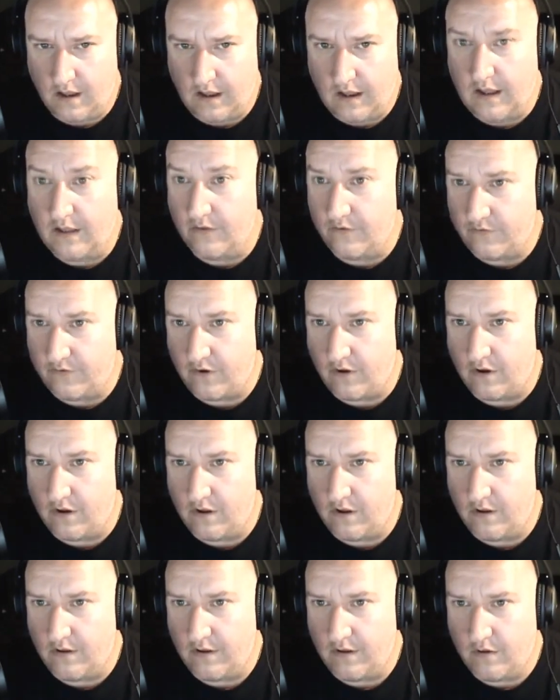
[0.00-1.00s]

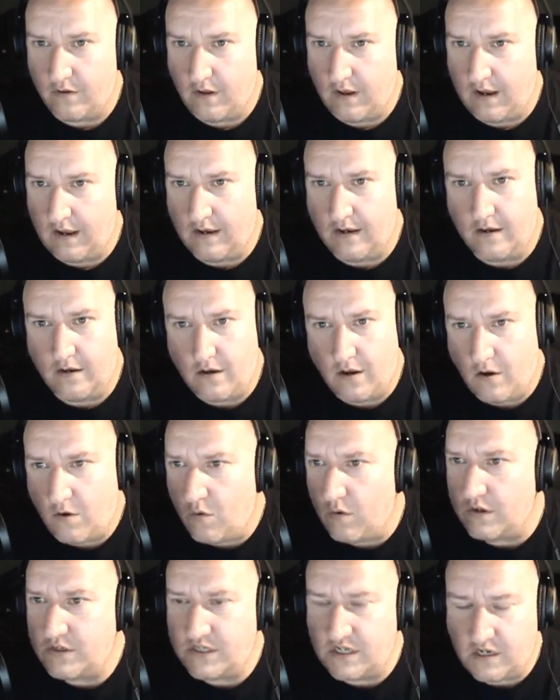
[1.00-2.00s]
install. And
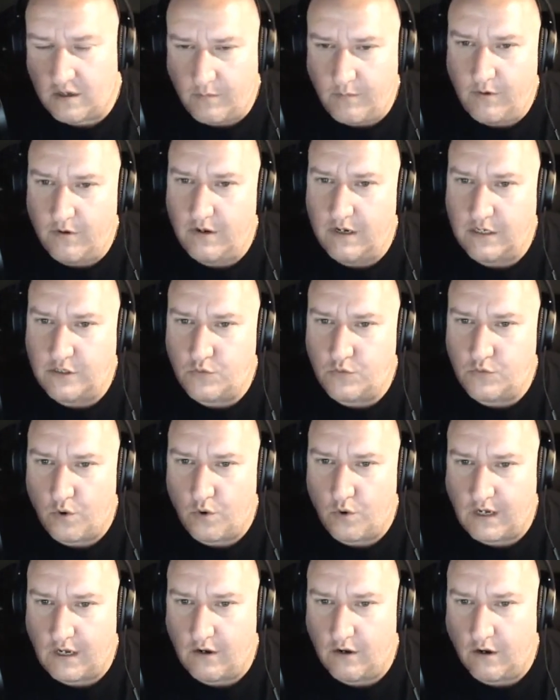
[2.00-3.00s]
of course, the community is
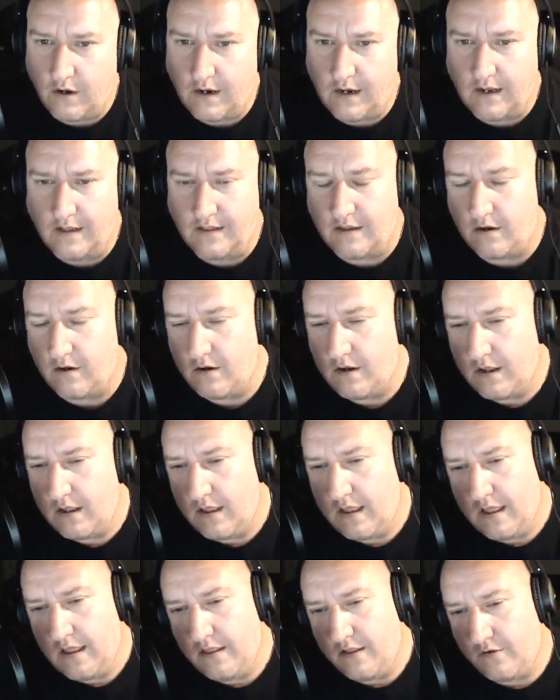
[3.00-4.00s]
working on it. They're
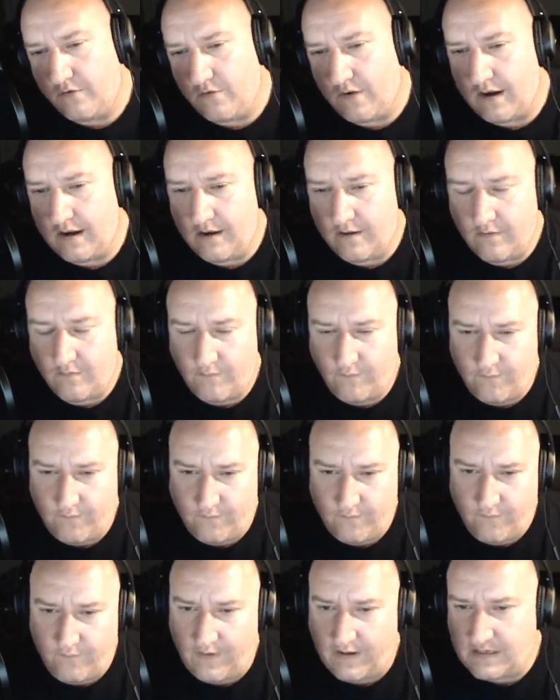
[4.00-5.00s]
trying to
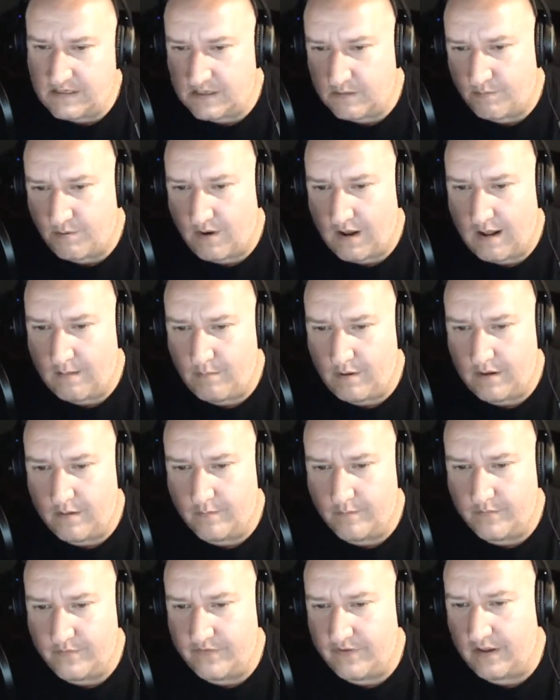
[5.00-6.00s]
fix the
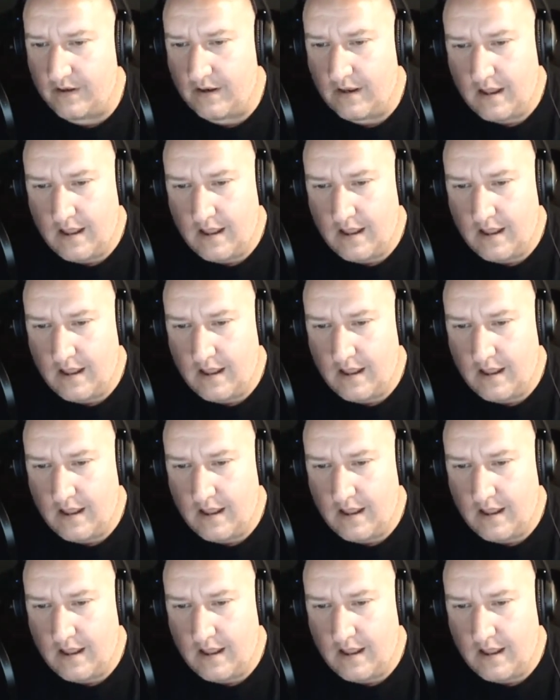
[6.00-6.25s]
problems, and